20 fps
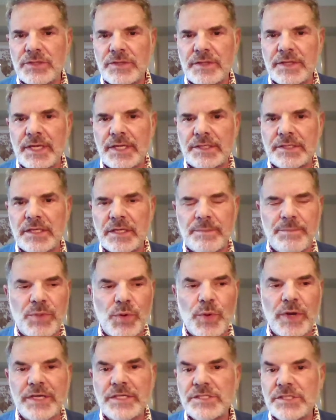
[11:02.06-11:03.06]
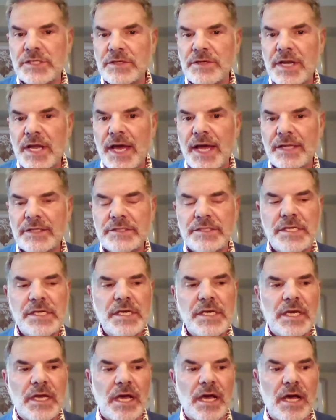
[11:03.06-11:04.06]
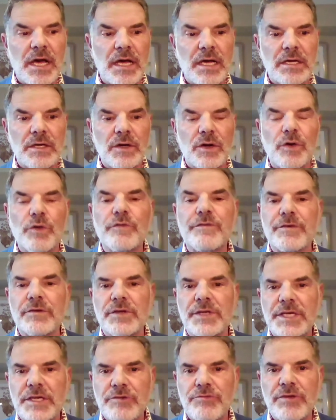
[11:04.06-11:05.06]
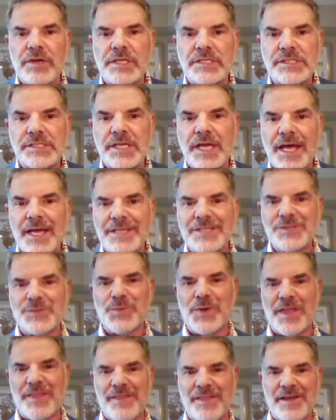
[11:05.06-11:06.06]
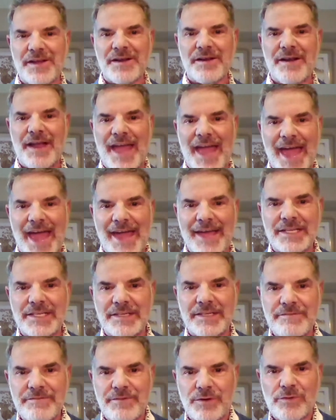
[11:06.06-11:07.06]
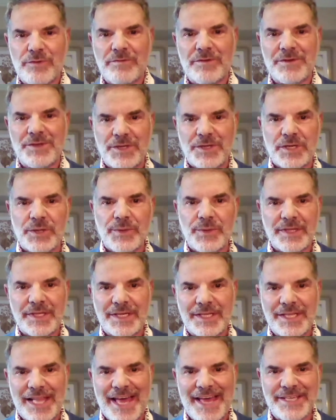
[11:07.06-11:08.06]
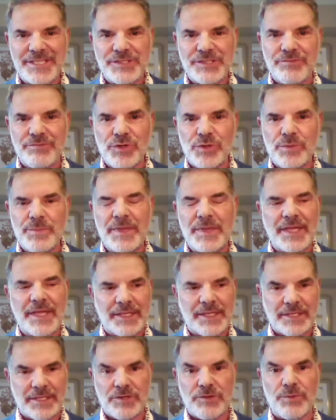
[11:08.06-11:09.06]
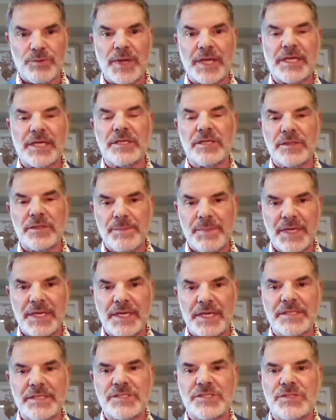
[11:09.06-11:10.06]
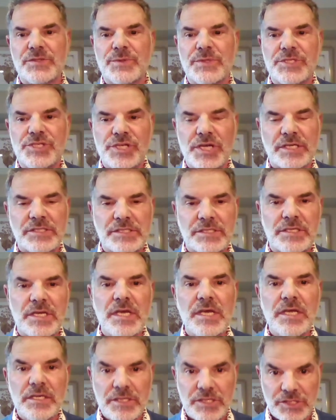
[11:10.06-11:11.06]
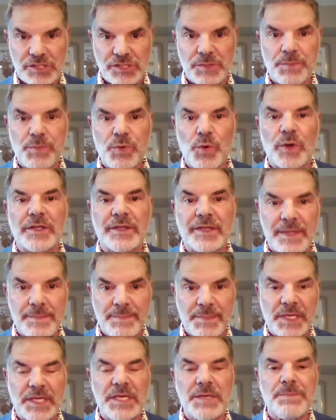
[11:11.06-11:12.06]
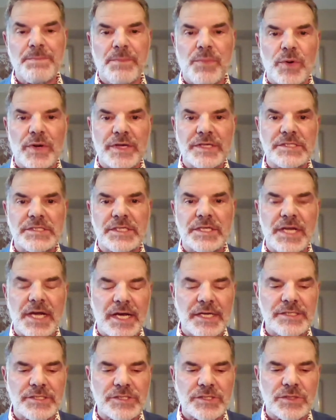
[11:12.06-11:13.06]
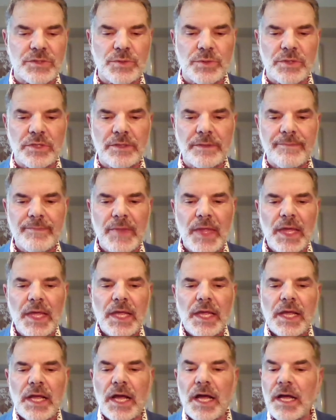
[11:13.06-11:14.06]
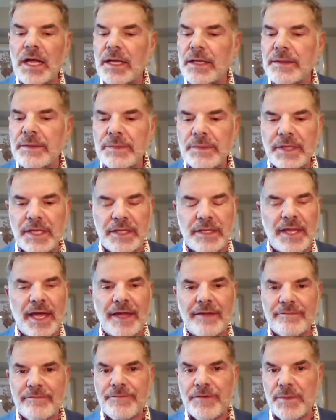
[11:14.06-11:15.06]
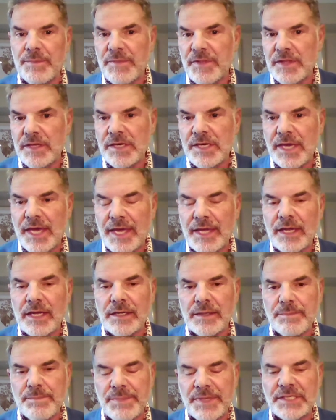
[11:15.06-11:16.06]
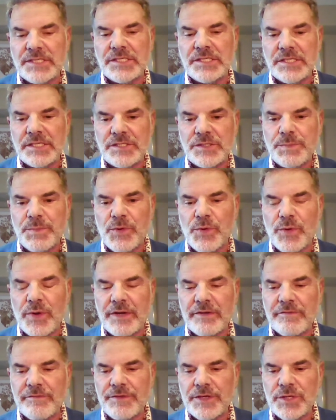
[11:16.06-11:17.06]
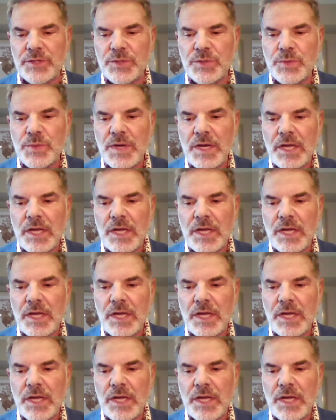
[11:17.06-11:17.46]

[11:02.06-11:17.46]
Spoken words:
that boys are not overly criticized when they're active or, in the classroom, and that the curriculum begins to adjust to support them. Keep boys in high school. From the business point of view,